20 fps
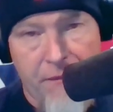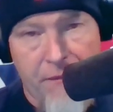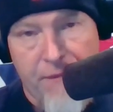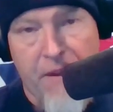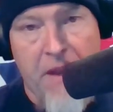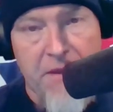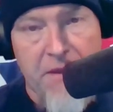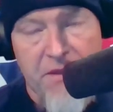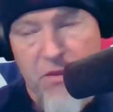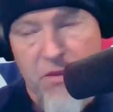the
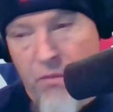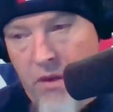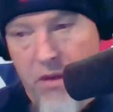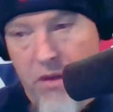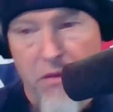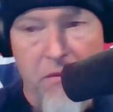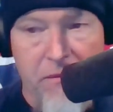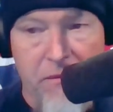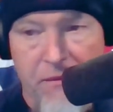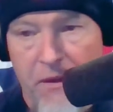fence or where
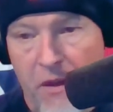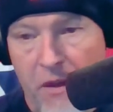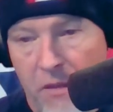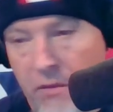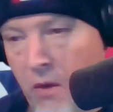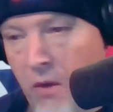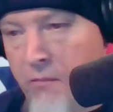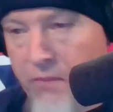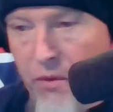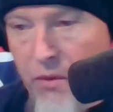you feel
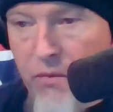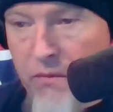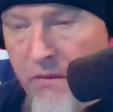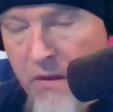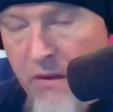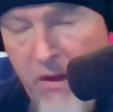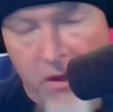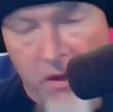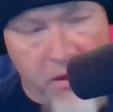about Putin,